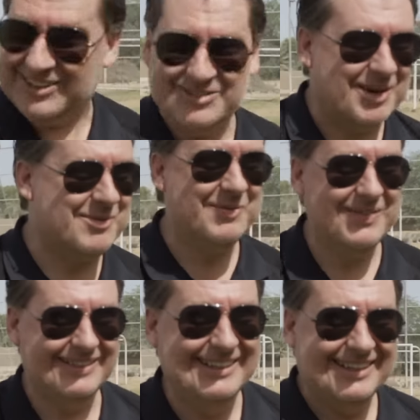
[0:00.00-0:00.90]
get in trouble.
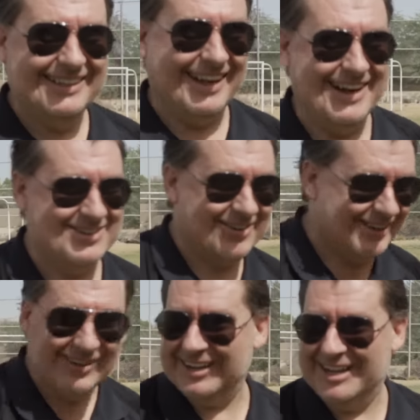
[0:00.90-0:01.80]
Layne's
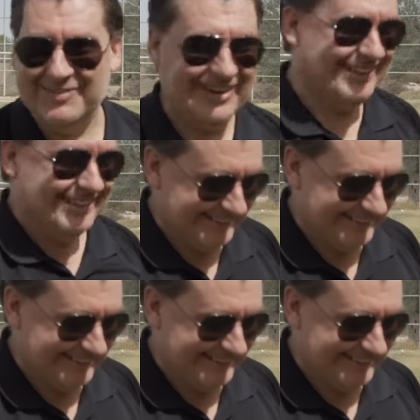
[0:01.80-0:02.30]
already looking at me.